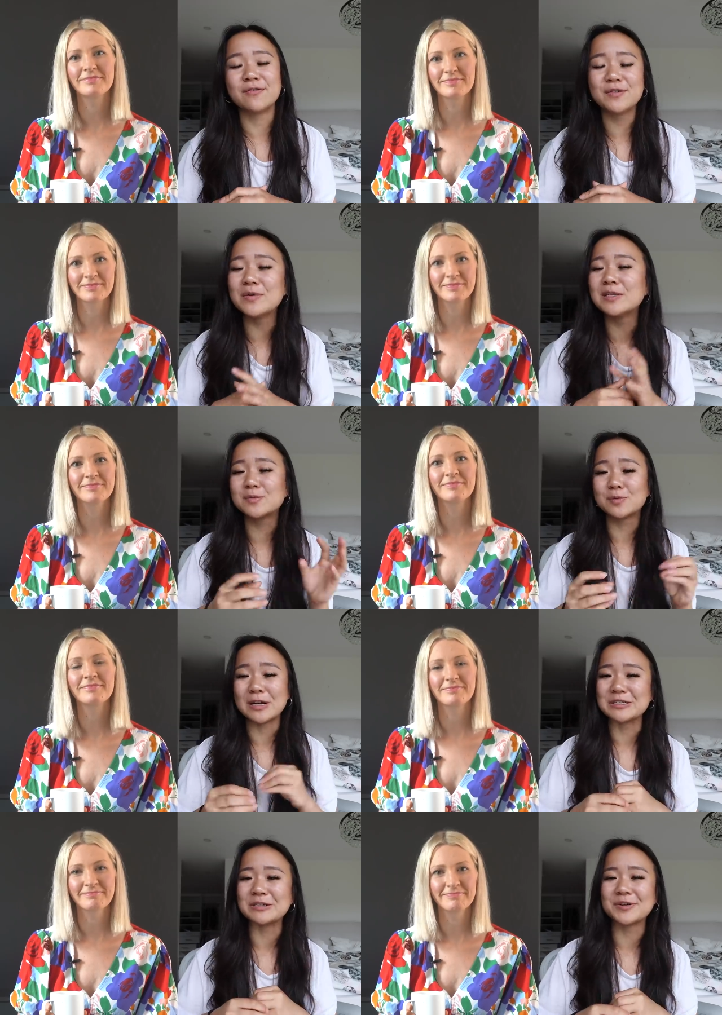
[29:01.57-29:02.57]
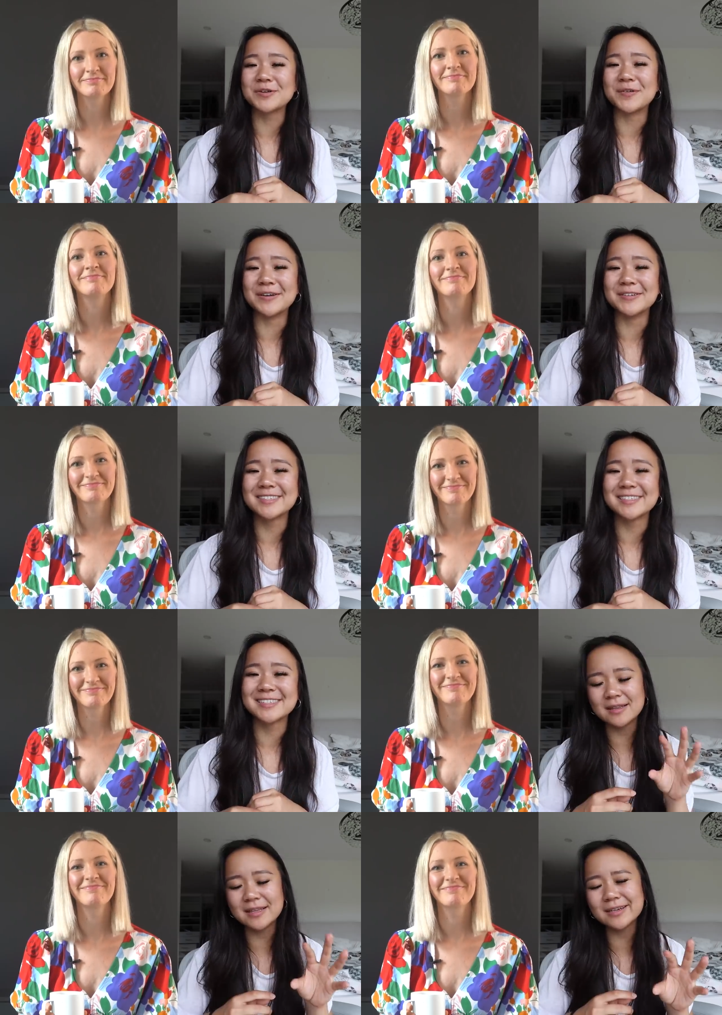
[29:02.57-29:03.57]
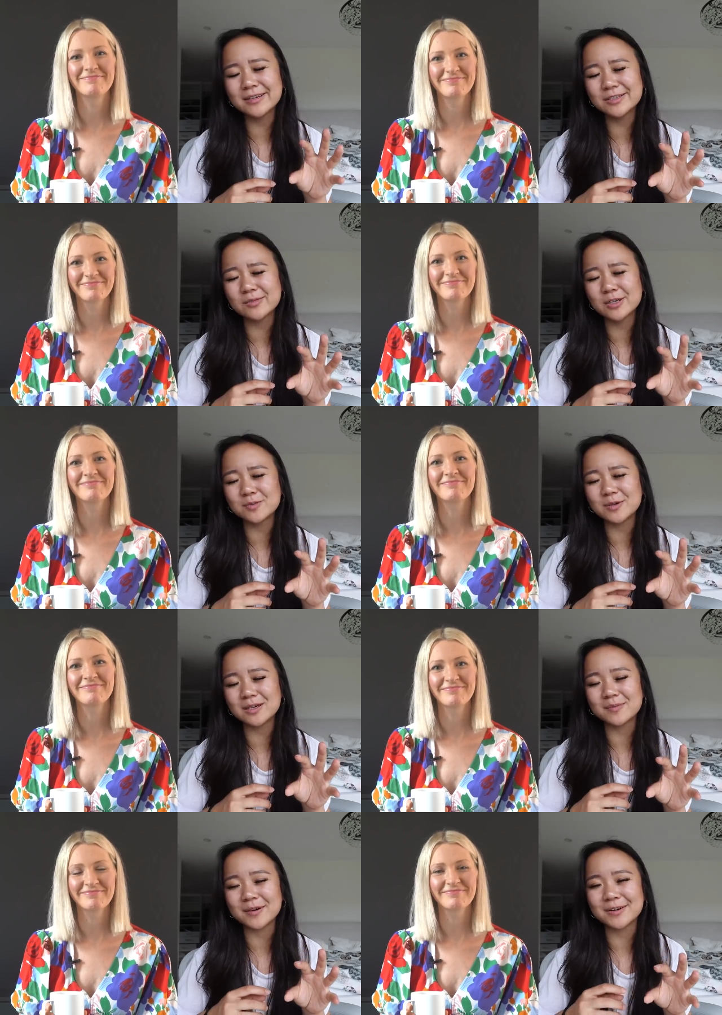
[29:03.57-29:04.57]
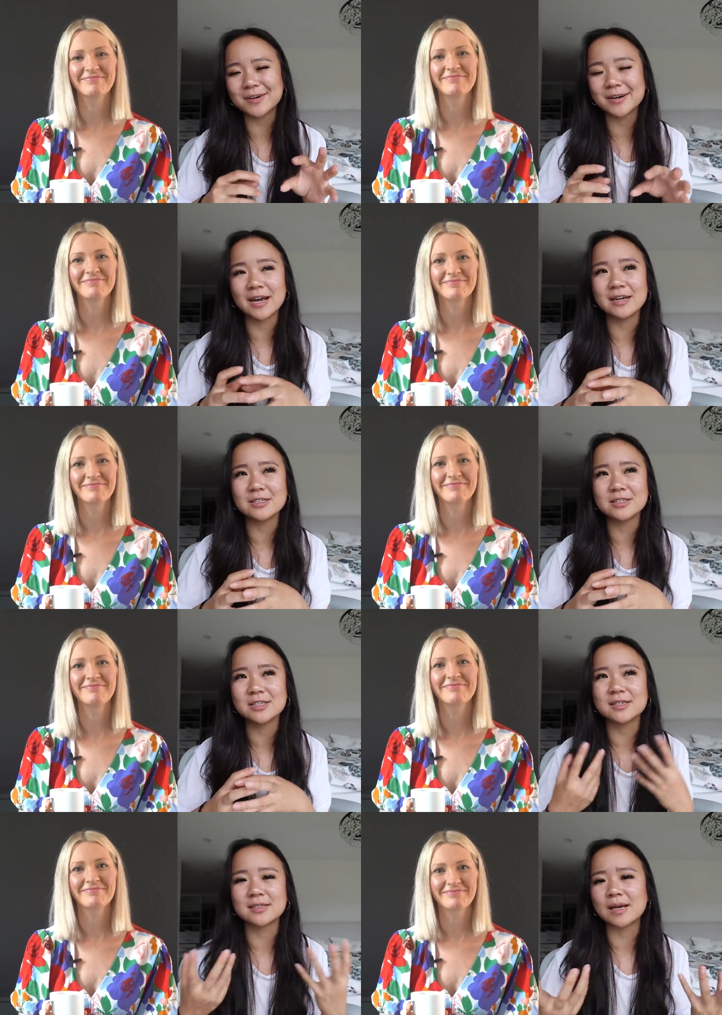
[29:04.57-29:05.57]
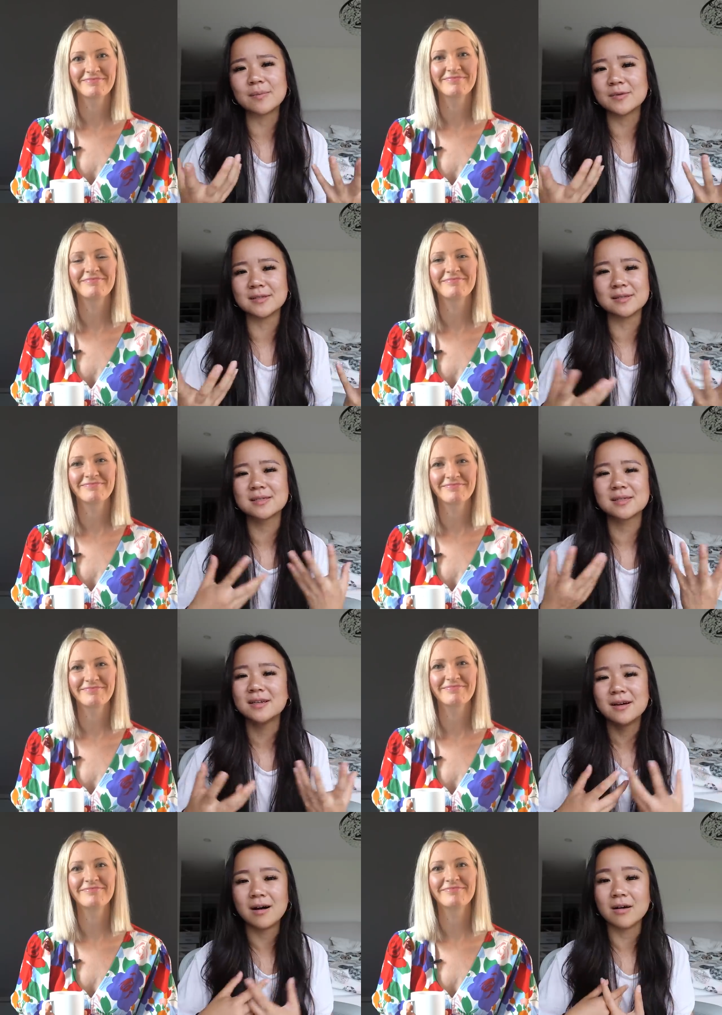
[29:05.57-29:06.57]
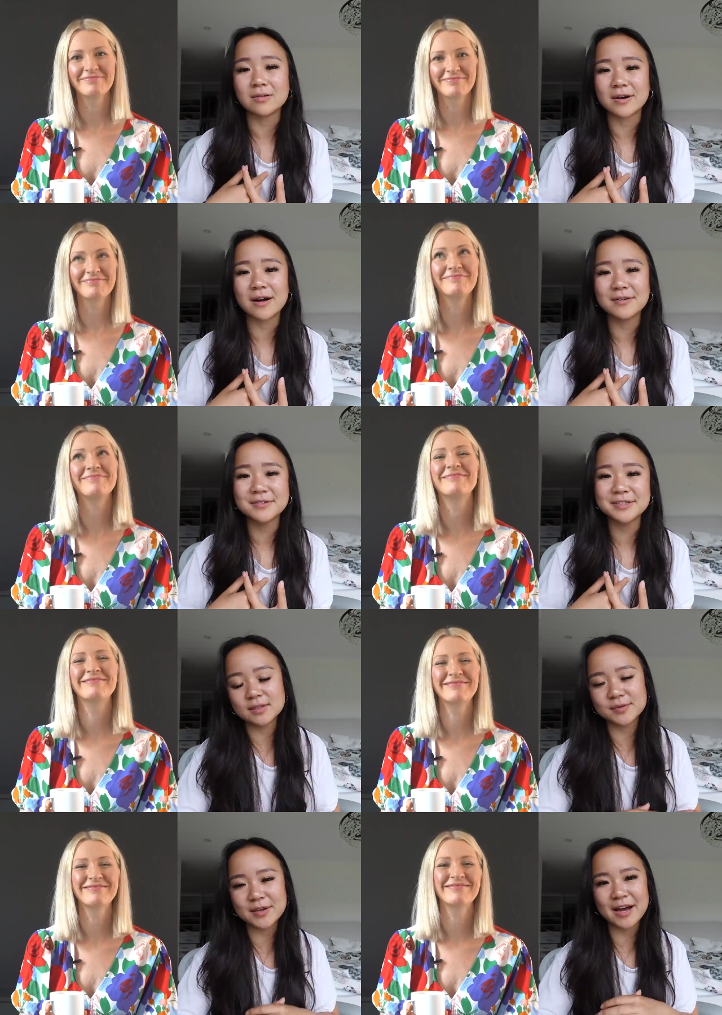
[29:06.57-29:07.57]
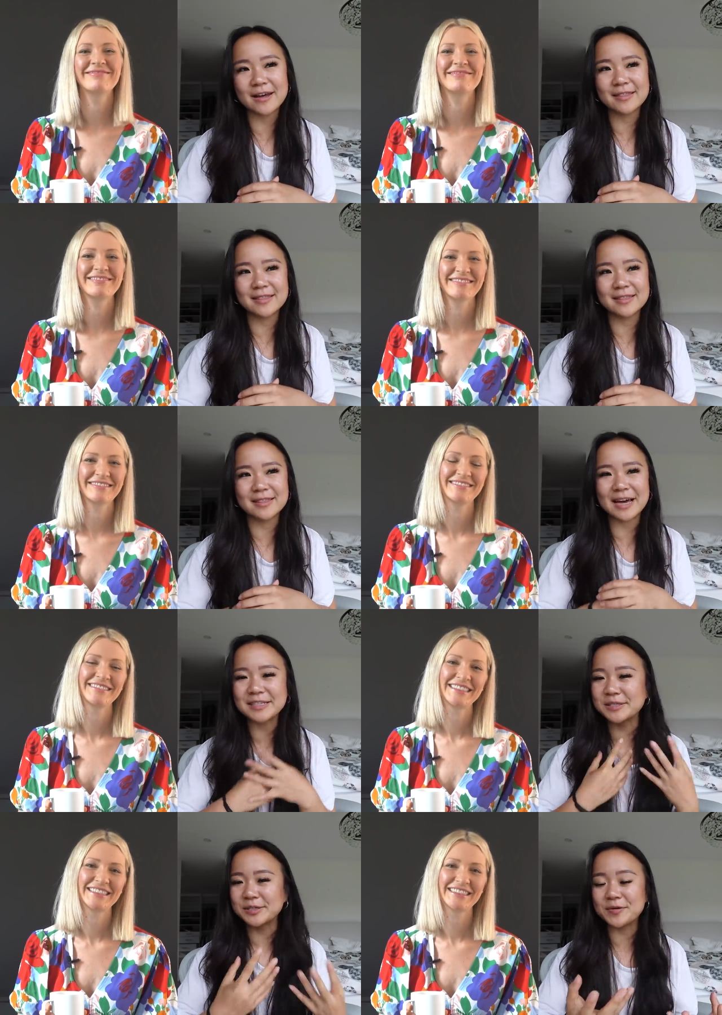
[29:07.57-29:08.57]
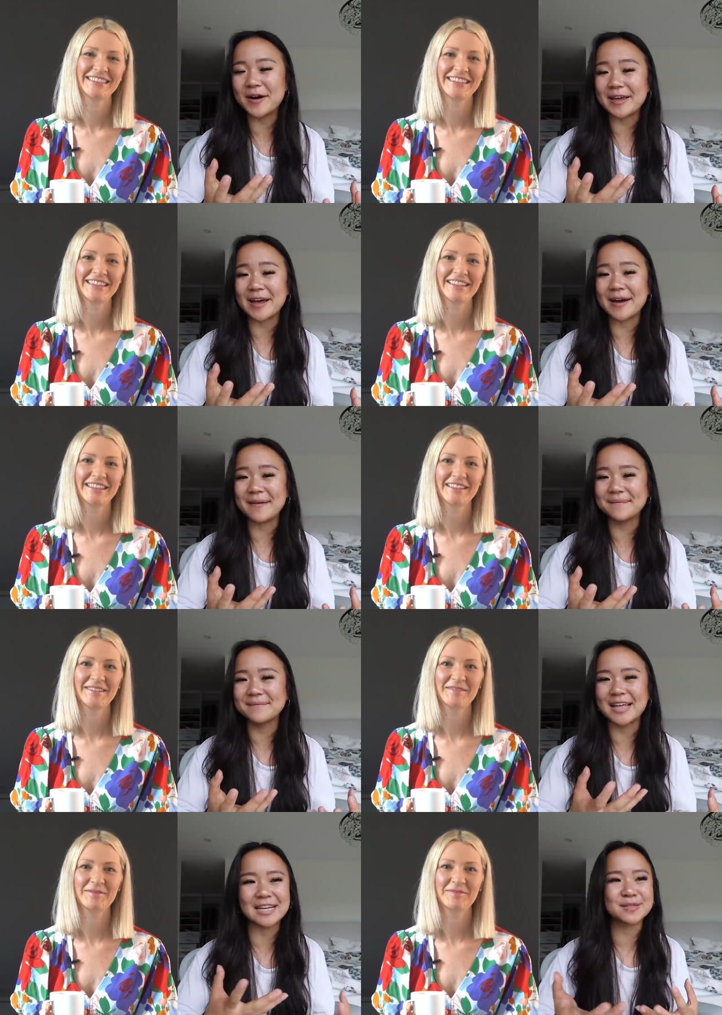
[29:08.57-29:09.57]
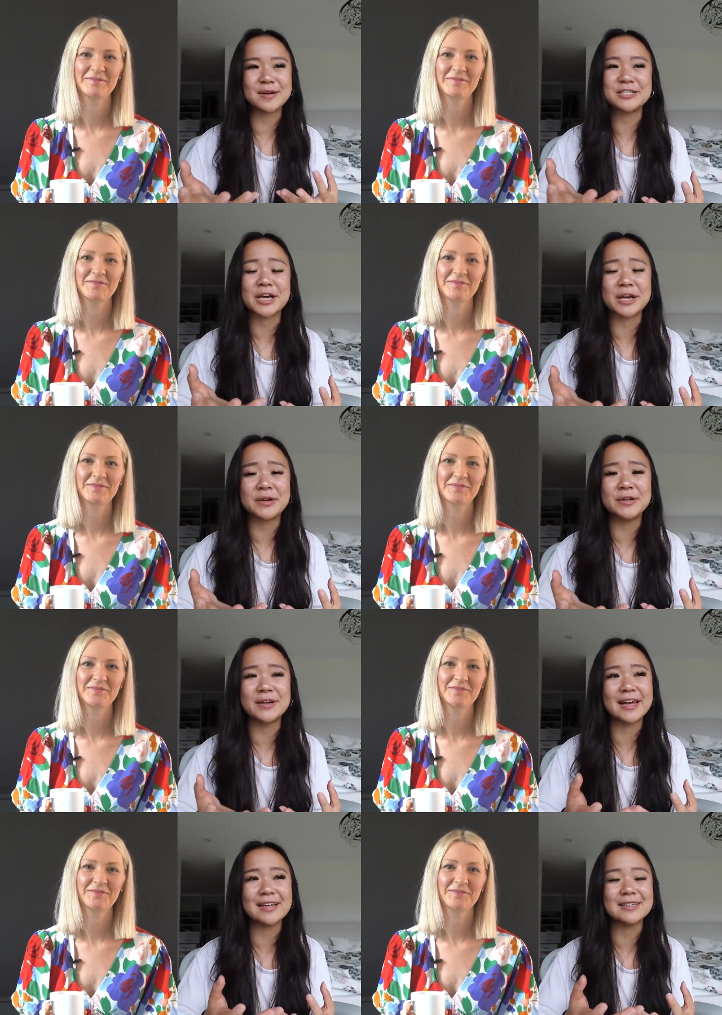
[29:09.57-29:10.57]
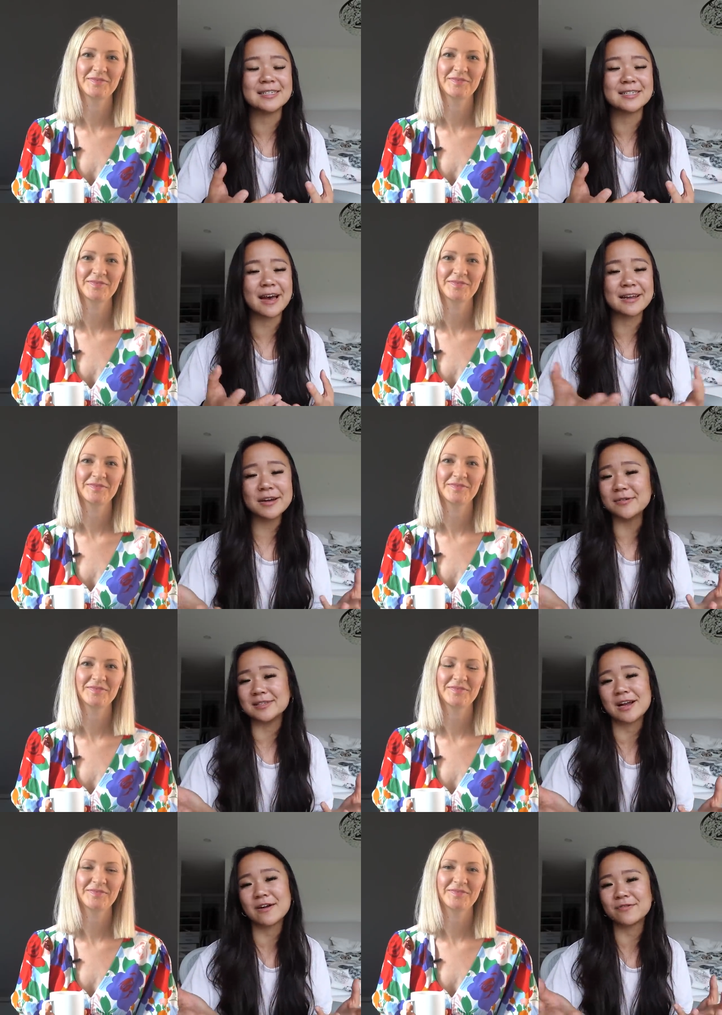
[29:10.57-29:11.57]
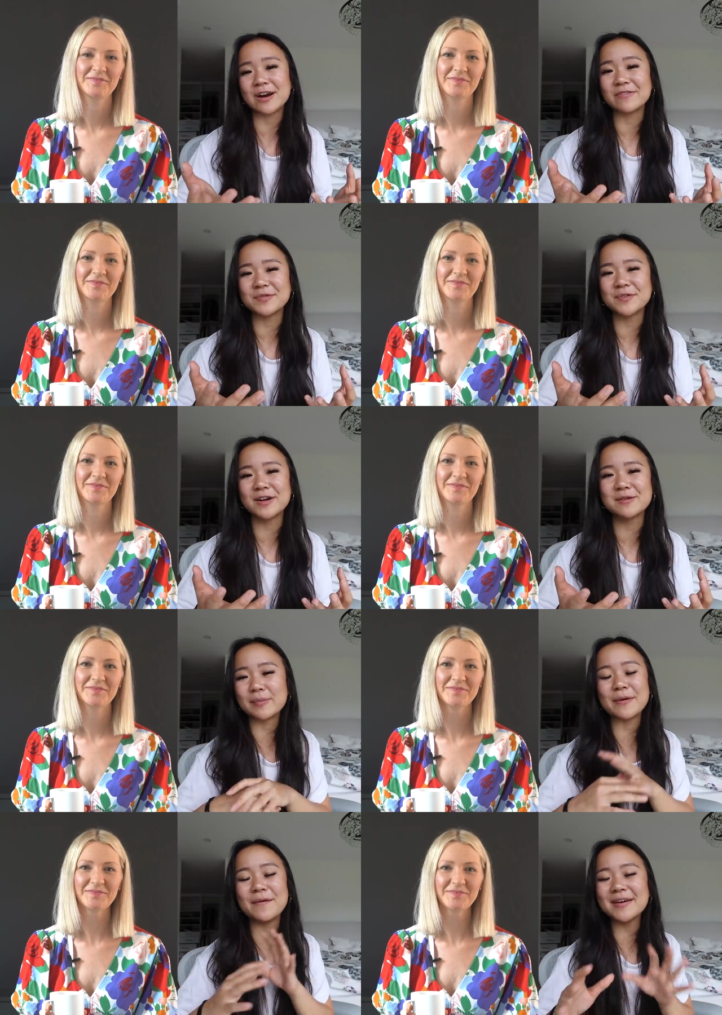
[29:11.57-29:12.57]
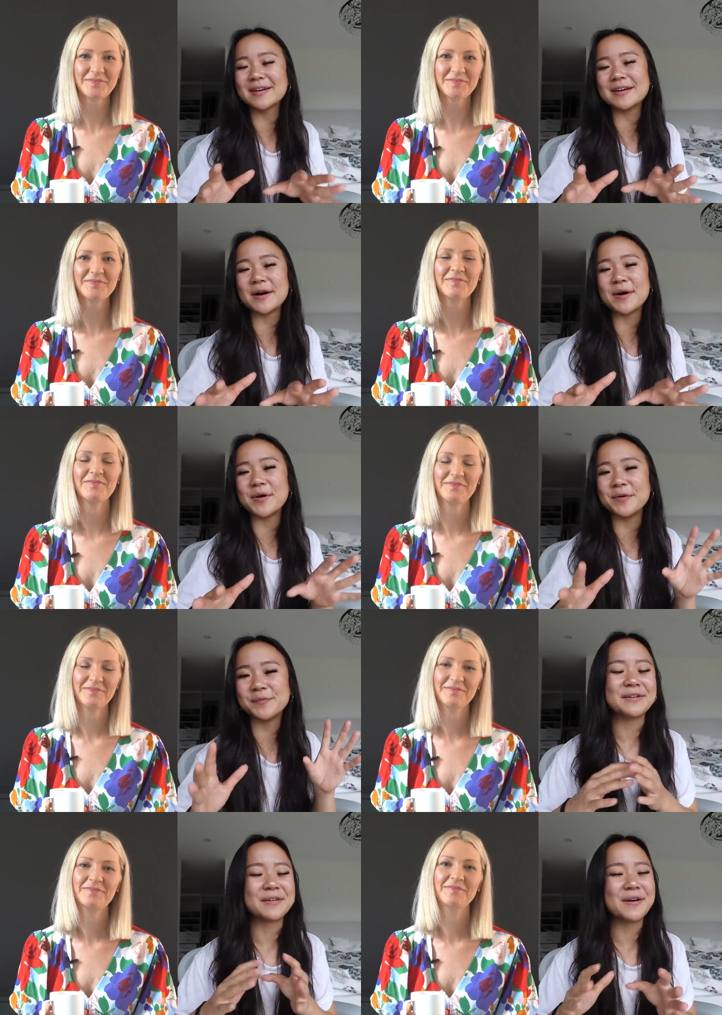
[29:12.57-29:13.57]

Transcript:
Speaker 1: a few inspirational quotes, a little too much peanut butter, and just acceptance all around. So yeah, that's who I am, that's my channel, and I know it's not for everyone, but I want you to know you're